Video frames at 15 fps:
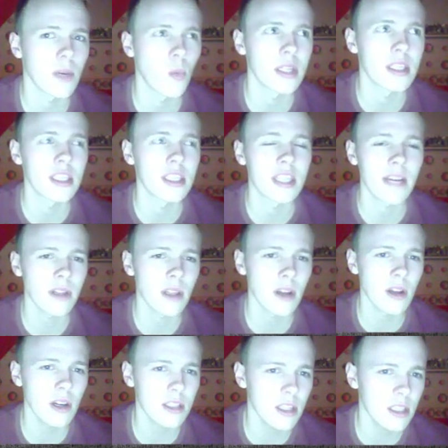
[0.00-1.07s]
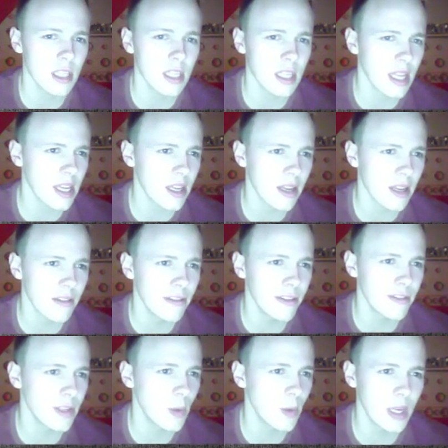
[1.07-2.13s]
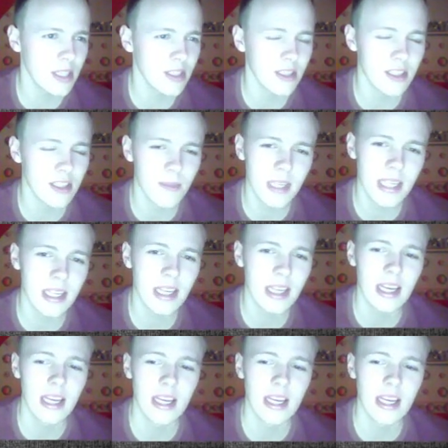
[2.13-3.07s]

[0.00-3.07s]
with 7 losses and like 50 wins or something.